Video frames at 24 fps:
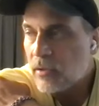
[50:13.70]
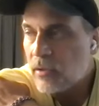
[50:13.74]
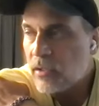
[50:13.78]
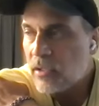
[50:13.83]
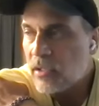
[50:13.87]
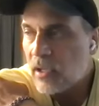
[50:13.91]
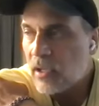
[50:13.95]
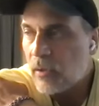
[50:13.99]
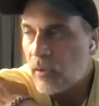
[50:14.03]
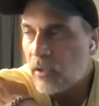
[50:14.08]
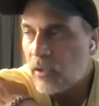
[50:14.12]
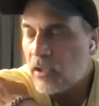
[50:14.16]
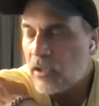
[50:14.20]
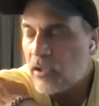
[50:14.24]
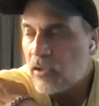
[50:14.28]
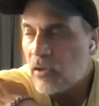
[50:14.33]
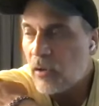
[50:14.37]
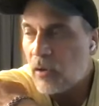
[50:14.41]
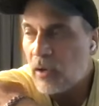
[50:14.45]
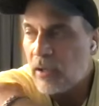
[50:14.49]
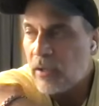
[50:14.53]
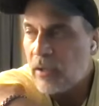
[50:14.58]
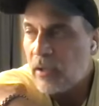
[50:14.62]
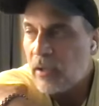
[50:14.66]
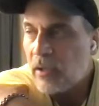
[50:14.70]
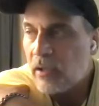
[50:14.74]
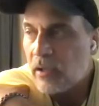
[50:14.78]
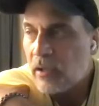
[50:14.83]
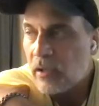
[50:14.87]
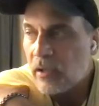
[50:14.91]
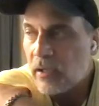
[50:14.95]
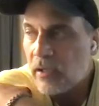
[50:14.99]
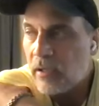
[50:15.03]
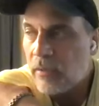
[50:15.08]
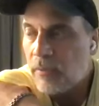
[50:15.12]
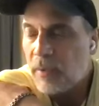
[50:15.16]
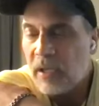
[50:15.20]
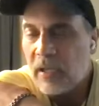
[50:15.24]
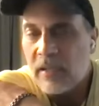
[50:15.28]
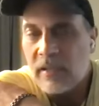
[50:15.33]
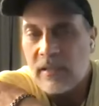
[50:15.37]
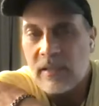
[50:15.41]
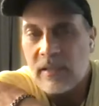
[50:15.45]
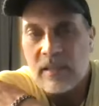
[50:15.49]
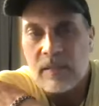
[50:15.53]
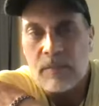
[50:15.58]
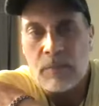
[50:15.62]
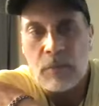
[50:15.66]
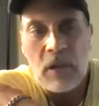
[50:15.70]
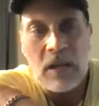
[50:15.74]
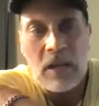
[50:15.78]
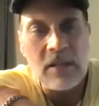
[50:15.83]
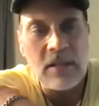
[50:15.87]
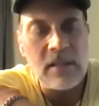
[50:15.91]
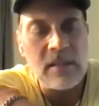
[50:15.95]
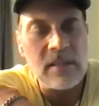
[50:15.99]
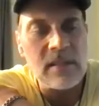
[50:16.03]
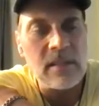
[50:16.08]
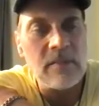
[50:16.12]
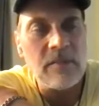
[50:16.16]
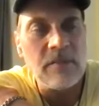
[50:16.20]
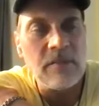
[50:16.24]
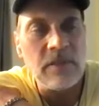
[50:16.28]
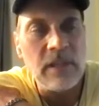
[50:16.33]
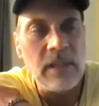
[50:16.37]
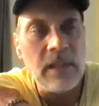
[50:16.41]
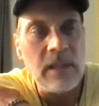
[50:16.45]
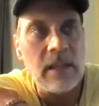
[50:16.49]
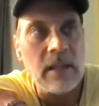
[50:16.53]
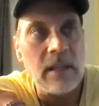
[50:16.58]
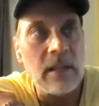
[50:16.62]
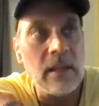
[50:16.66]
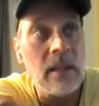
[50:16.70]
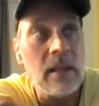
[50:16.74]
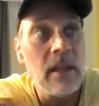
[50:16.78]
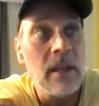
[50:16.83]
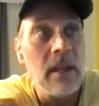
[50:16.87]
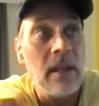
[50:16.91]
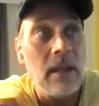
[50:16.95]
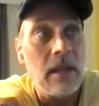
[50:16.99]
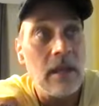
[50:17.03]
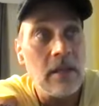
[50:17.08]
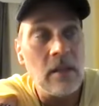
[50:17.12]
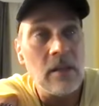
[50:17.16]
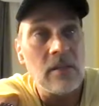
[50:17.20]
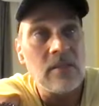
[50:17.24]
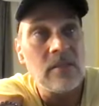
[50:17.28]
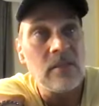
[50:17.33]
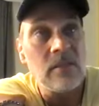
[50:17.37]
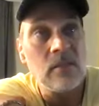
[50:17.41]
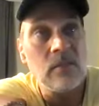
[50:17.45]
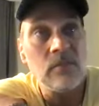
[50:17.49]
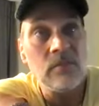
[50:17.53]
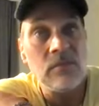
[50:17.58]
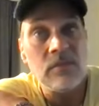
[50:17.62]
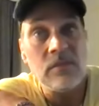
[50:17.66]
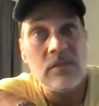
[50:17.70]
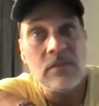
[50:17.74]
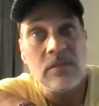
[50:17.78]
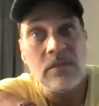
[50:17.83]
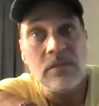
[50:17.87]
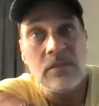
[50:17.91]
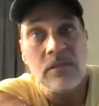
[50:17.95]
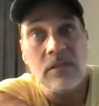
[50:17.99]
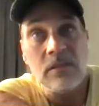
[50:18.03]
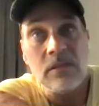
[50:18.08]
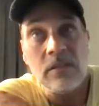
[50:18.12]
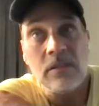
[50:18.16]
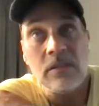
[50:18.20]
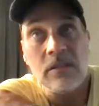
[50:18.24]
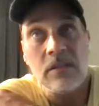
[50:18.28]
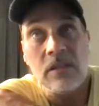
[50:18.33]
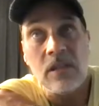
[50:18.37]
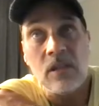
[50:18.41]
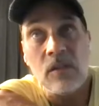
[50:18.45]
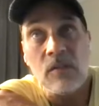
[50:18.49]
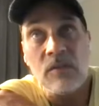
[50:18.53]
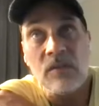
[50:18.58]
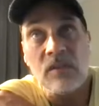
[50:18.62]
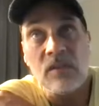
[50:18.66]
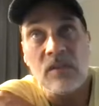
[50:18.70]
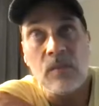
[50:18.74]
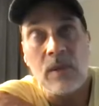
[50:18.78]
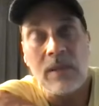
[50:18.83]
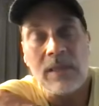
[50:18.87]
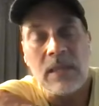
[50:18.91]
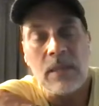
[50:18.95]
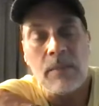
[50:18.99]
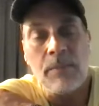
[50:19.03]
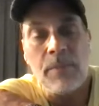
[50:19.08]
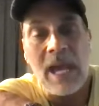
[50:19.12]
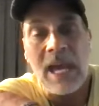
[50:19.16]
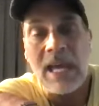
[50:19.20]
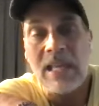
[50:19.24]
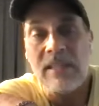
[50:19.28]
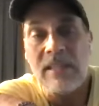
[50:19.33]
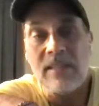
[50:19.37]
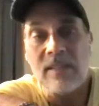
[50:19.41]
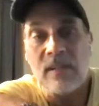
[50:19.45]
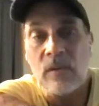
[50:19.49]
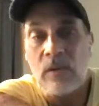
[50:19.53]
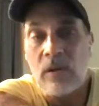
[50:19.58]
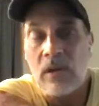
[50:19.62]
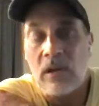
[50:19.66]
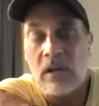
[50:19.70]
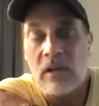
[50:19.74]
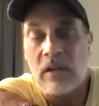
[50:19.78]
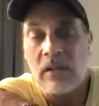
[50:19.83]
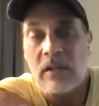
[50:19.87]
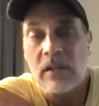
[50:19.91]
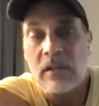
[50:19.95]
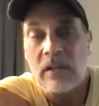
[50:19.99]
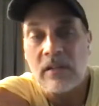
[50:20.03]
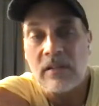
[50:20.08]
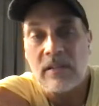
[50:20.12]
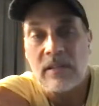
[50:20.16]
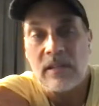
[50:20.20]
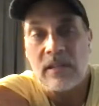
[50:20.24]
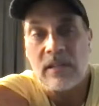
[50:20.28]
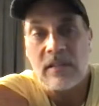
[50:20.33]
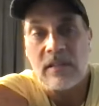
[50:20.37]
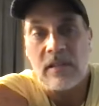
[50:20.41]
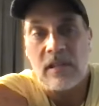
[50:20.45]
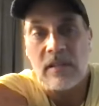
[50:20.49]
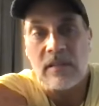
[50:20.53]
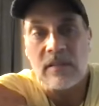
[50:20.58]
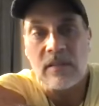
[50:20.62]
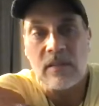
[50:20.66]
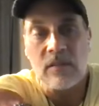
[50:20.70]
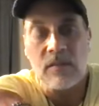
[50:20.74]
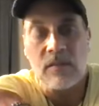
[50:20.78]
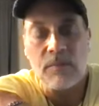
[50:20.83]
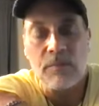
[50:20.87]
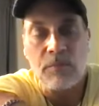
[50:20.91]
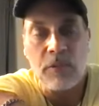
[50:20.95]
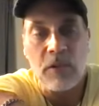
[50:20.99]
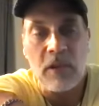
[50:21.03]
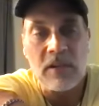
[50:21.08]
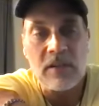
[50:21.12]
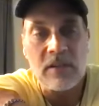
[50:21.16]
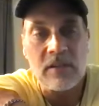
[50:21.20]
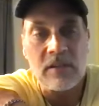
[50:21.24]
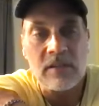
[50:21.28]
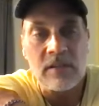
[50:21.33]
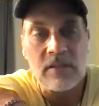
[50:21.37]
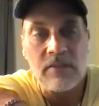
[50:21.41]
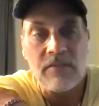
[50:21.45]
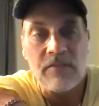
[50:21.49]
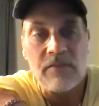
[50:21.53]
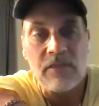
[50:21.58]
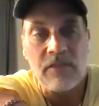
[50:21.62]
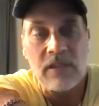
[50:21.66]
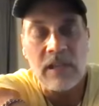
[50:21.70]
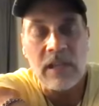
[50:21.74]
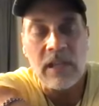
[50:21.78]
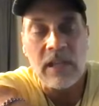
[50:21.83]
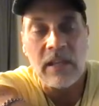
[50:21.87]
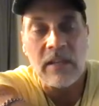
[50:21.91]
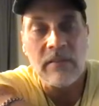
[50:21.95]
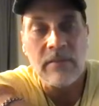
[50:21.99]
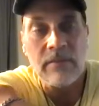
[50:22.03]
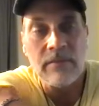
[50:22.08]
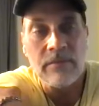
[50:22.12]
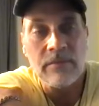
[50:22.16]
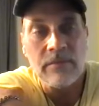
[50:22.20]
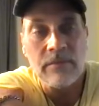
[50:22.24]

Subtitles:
So enjoy the good, because it's precious and fleeting. And also, don't sweat the bad so hard, because it's also precious and fleeting.